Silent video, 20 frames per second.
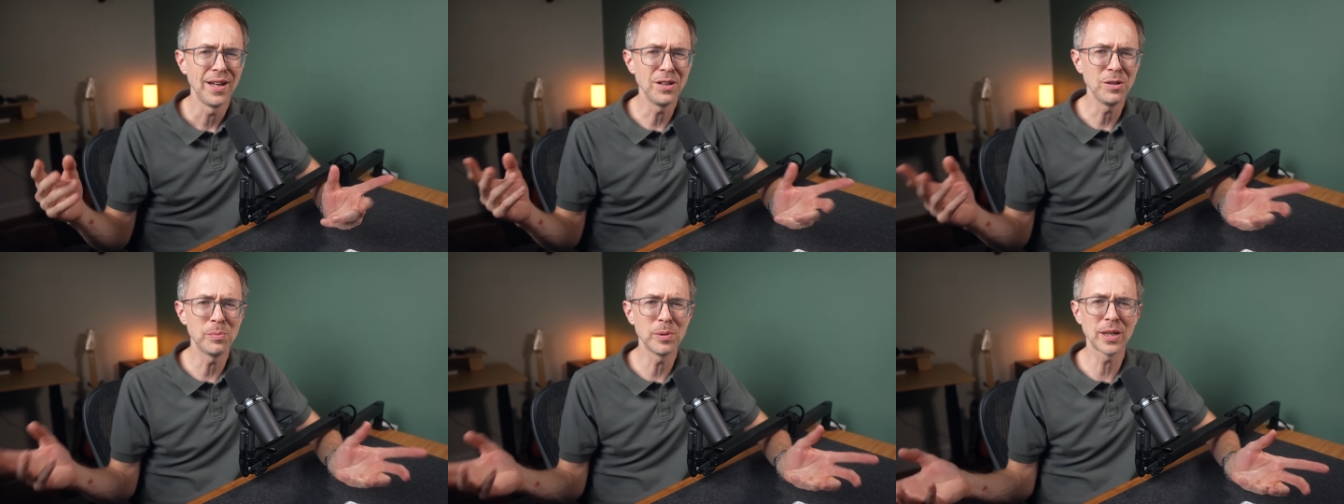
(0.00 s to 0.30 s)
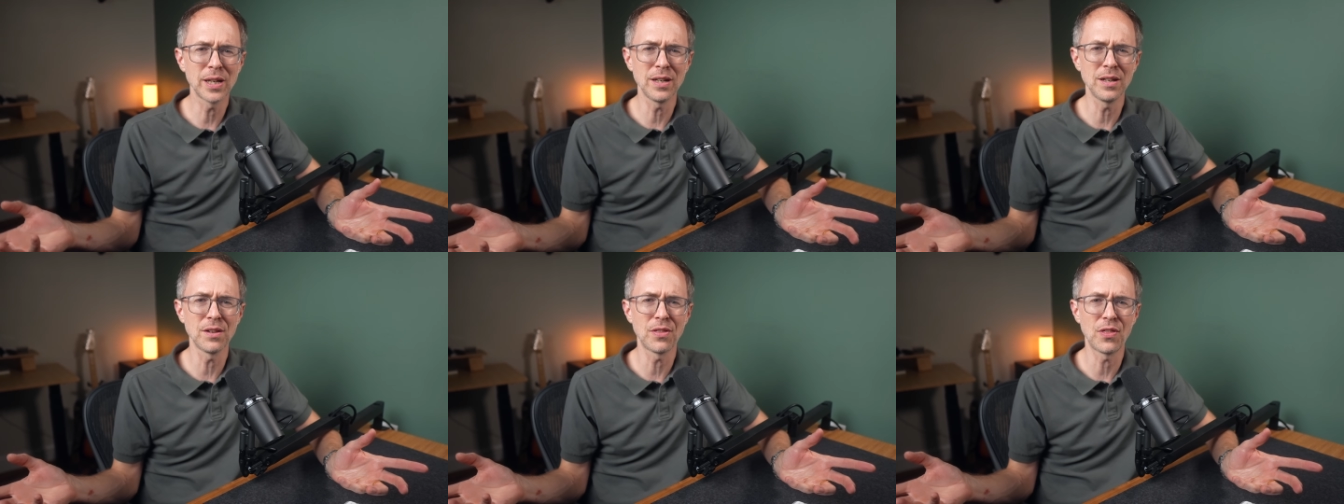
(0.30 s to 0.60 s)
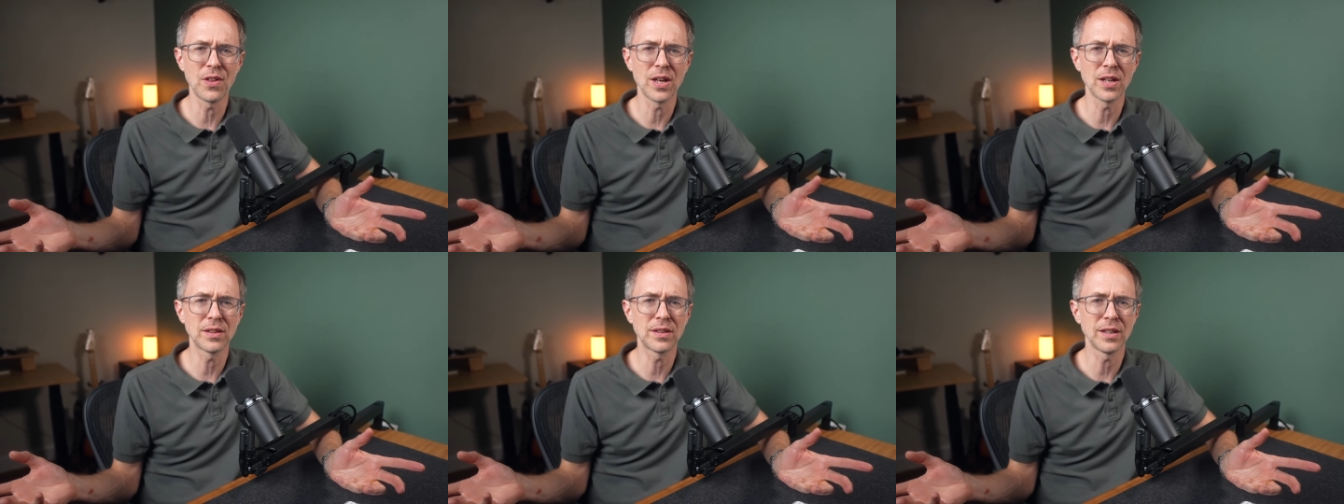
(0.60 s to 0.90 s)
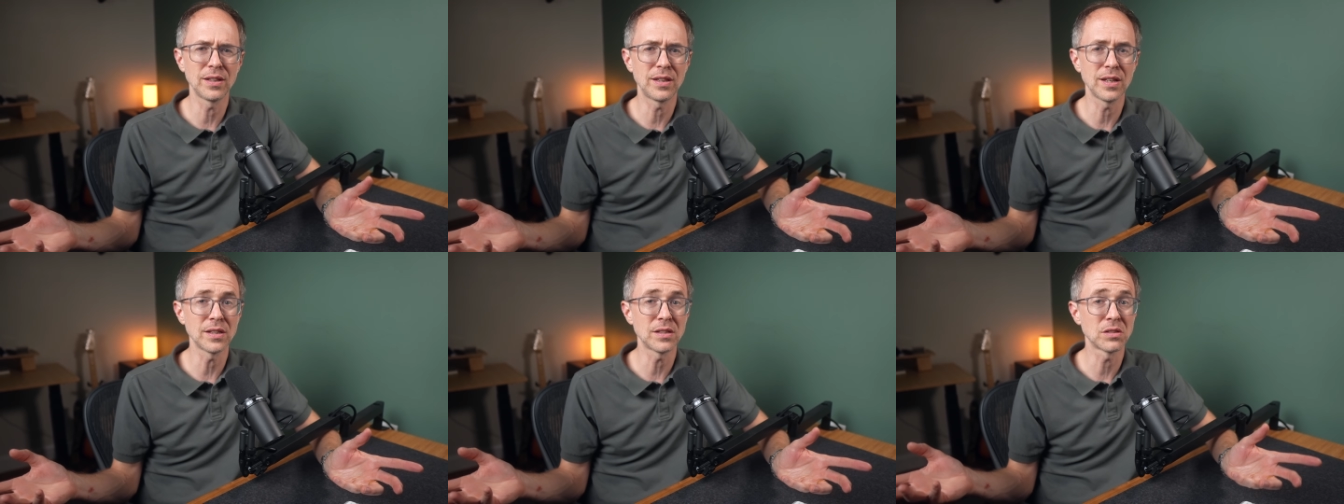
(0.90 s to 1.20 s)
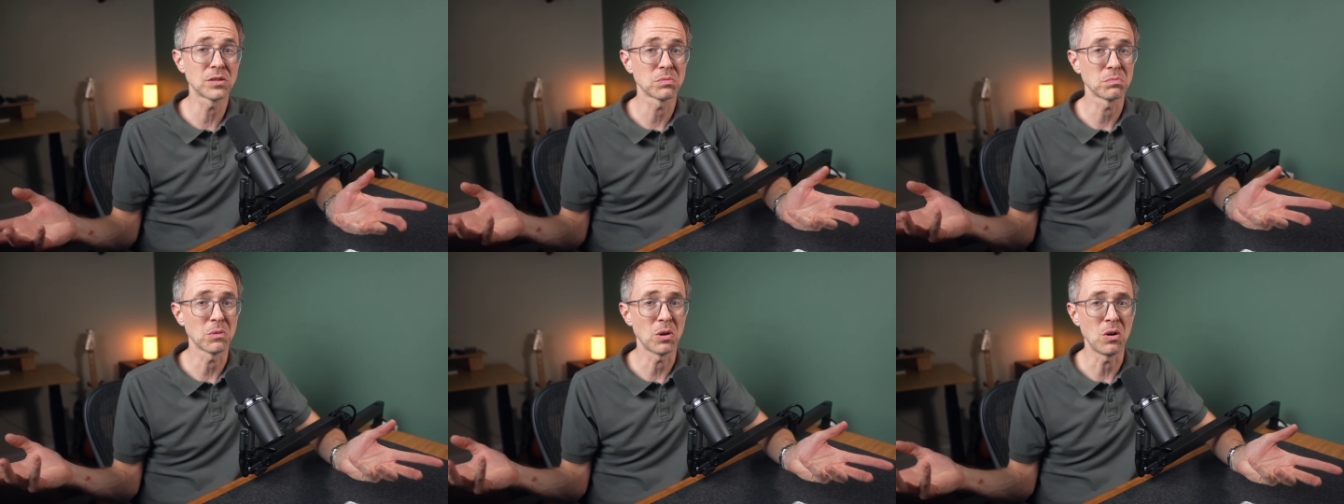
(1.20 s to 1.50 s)
and you begin to think that
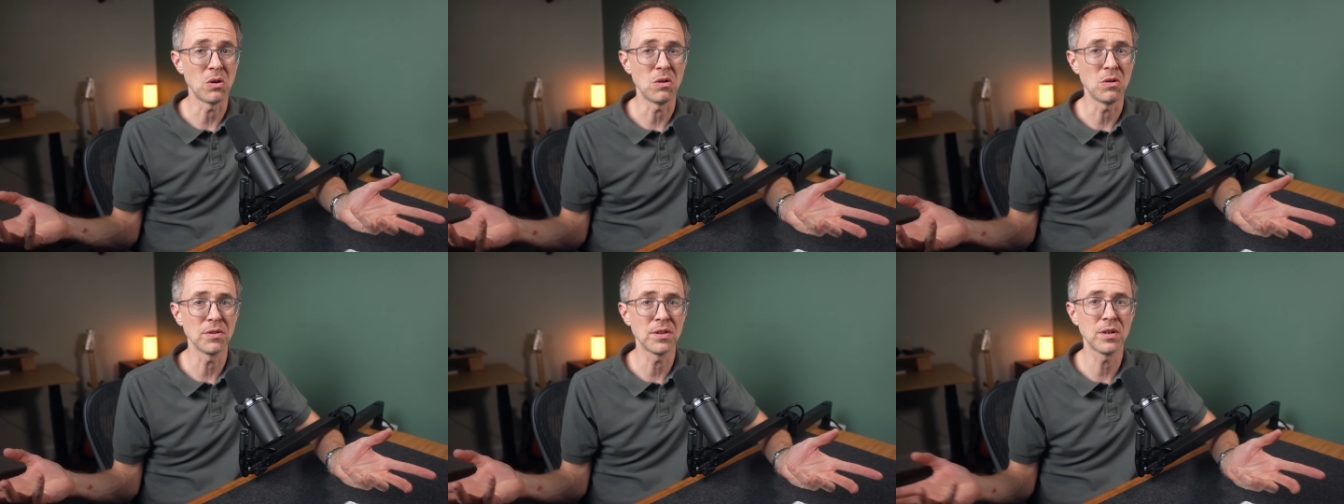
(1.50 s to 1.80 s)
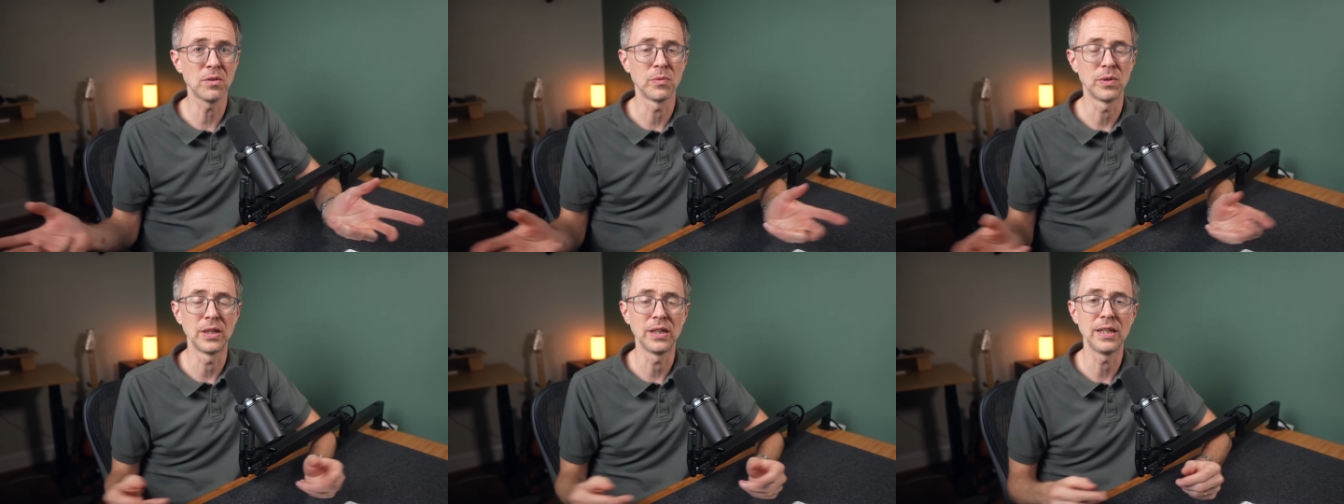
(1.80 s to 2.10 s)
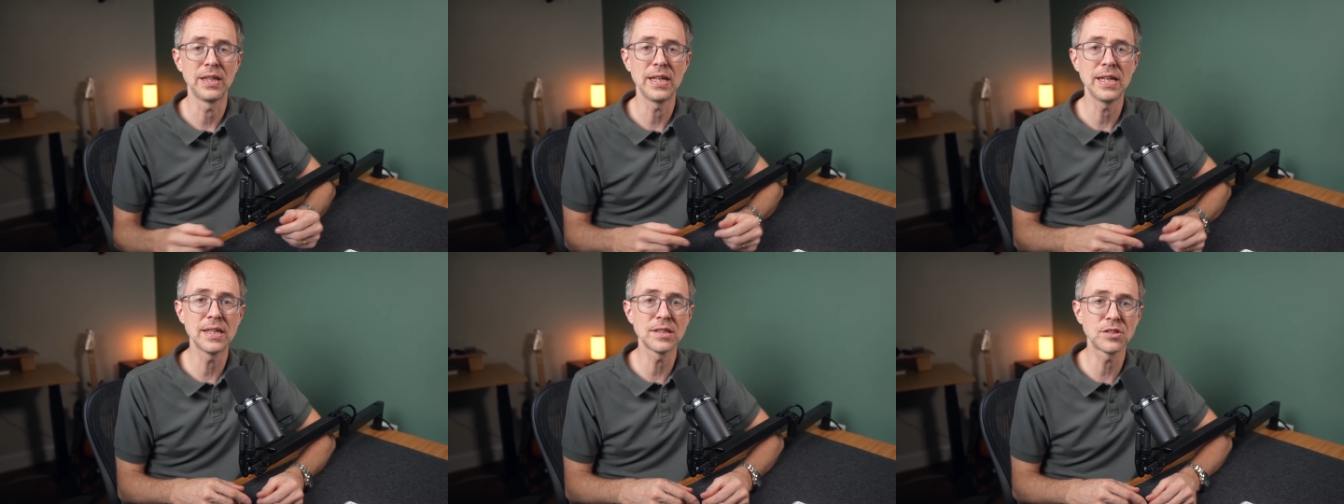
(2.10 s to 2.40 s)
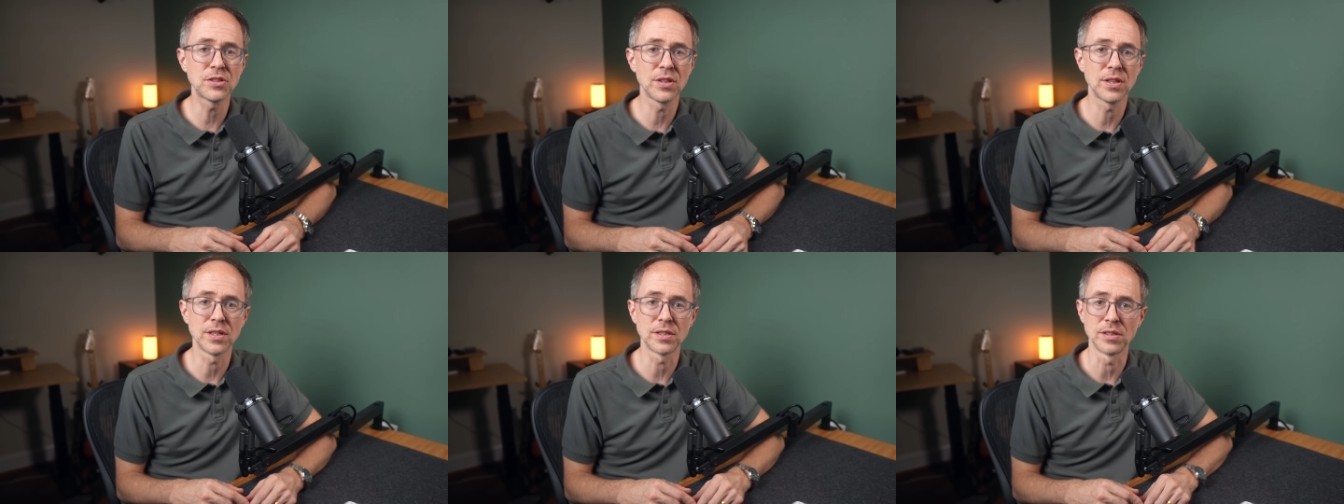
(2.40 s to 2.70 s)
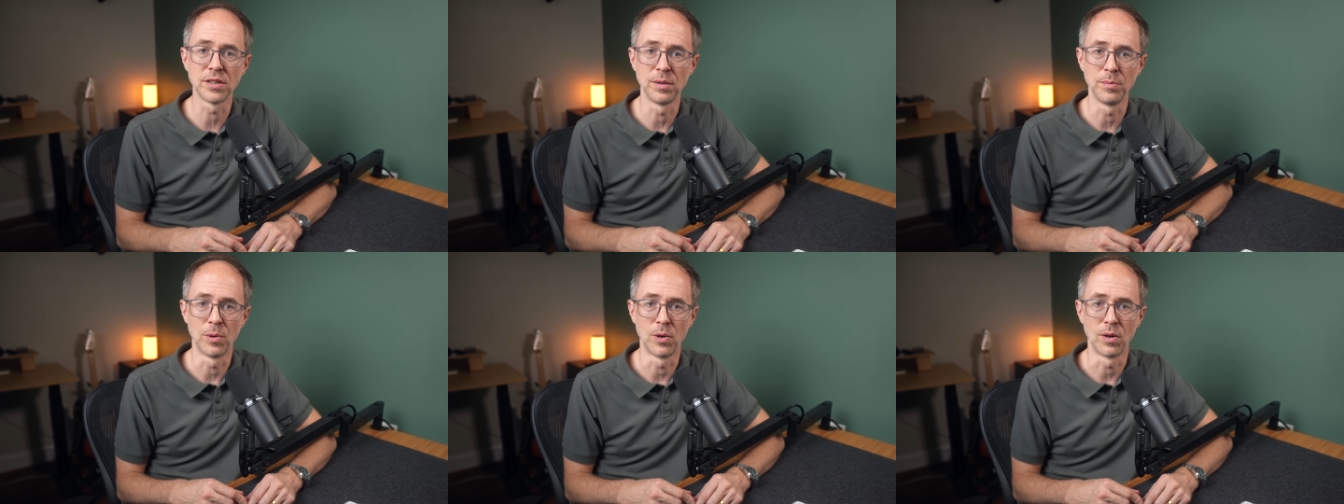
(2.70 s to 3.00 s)
that's all there really is to
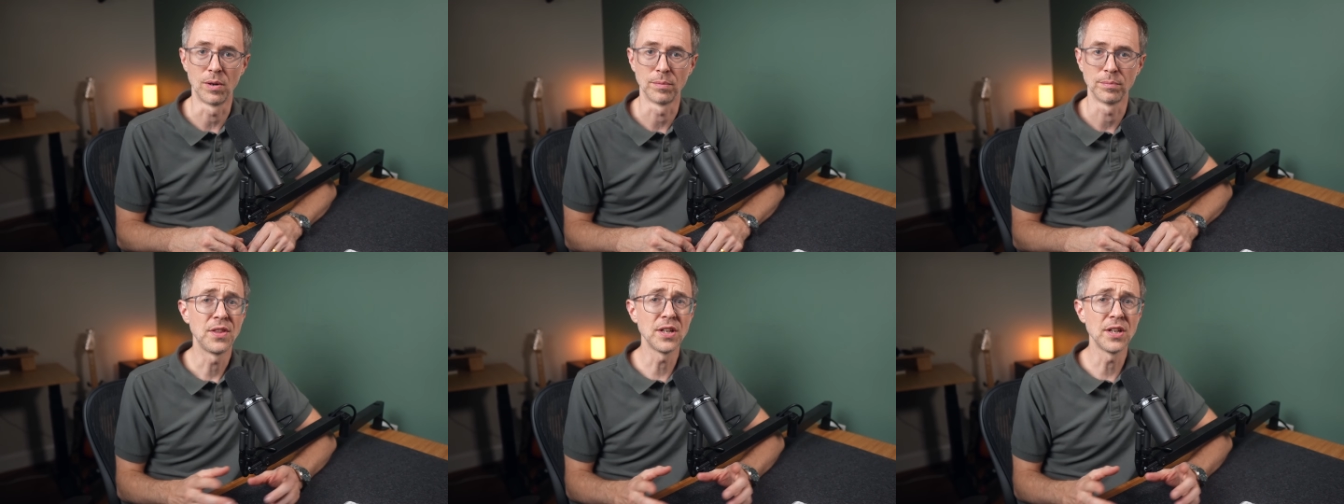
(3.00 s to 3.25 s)
this anymore.